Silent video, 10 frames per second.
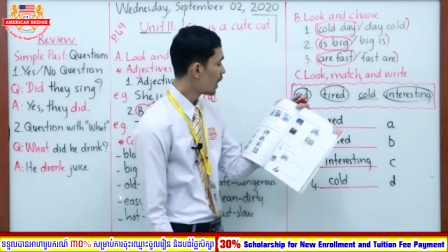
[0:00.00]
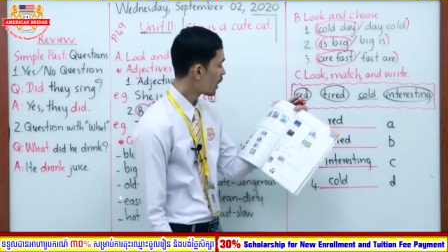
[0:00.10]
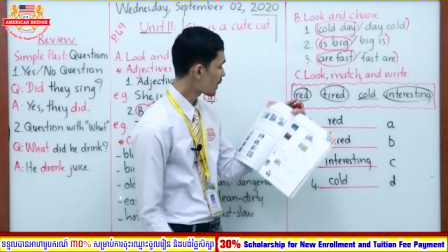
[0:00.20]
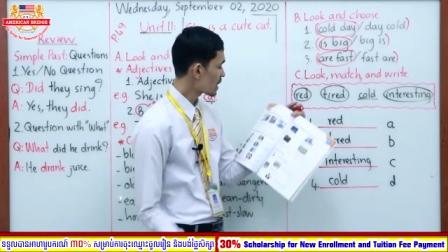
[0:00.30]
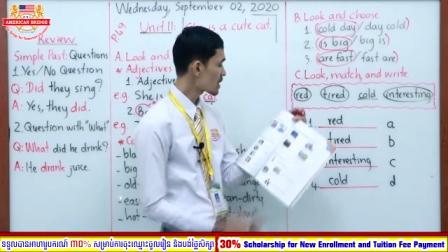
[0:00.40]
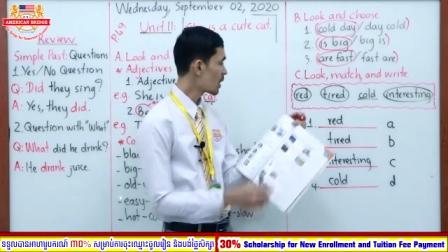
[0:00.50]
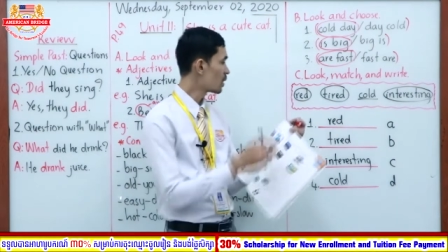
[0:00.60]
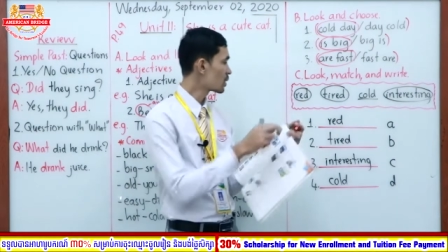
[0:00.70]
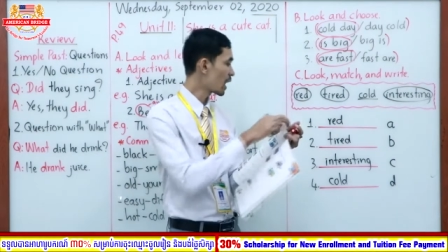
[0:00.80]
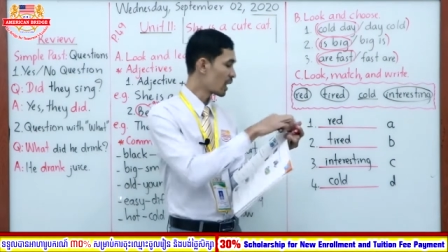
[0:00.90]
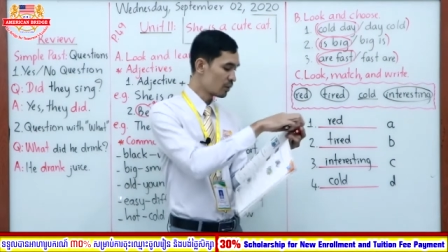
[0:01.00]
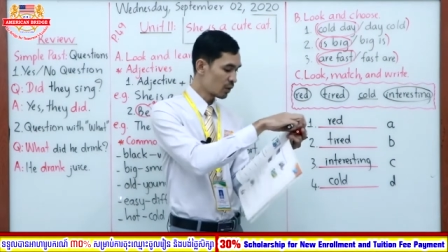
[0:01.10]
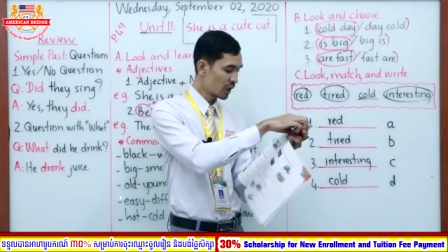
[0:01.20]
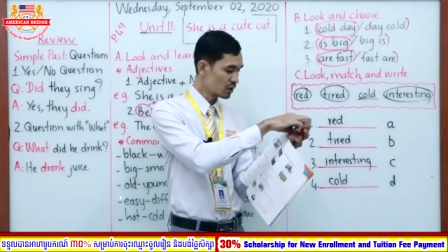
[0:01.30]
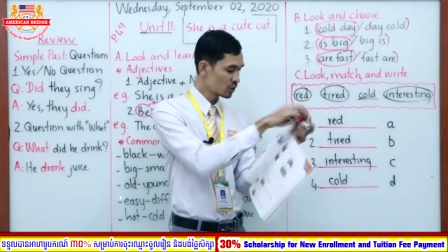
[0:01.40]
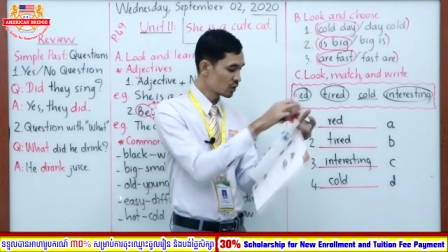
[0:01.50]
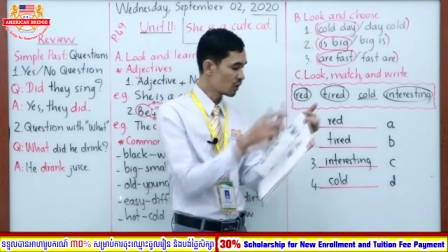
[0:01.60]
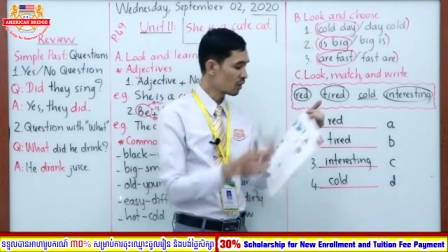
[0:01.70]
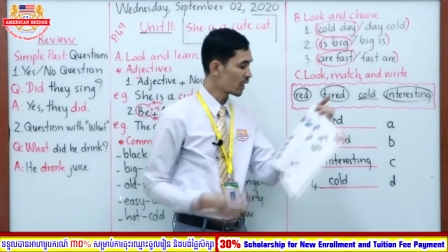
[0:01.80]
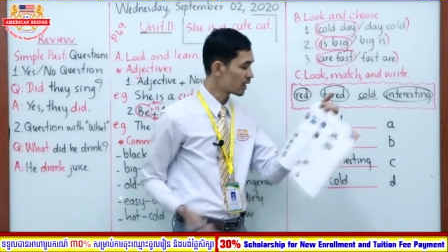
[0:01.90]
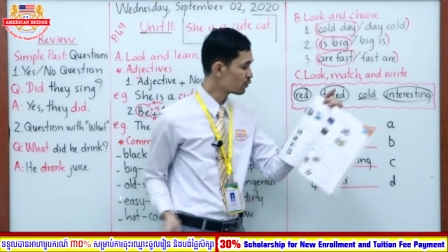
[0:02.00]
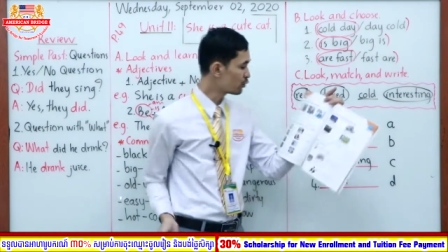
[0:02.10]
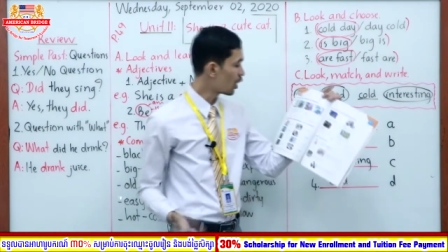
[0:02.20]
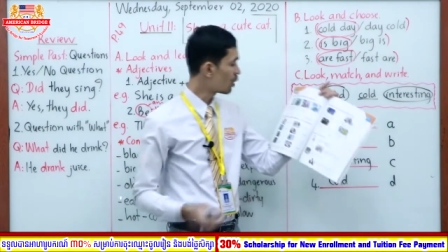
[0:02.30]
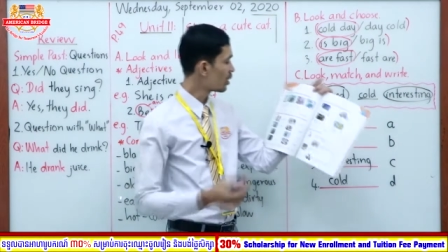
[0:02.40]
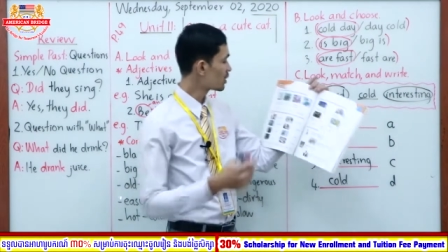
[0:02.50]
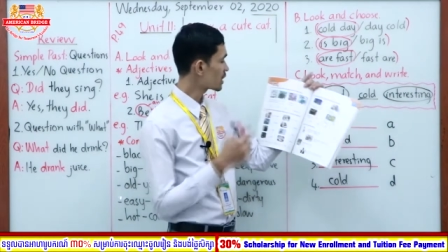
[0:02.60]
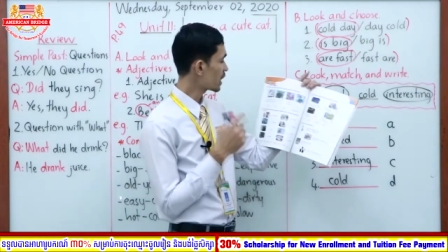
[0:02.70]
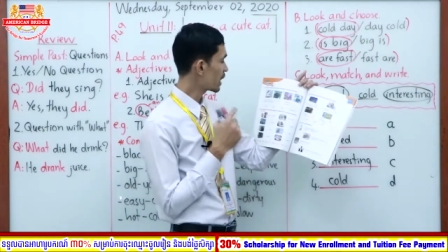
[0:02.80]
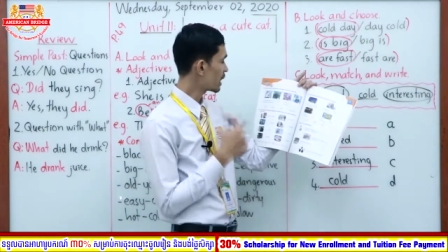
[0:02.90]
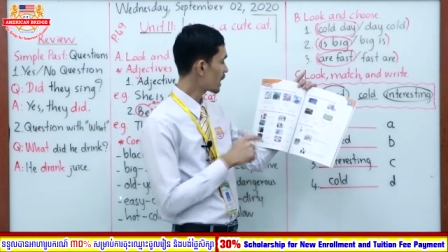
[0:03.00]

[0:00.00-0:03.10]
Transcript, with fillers: All right, so now I would like you to look at the form altogether.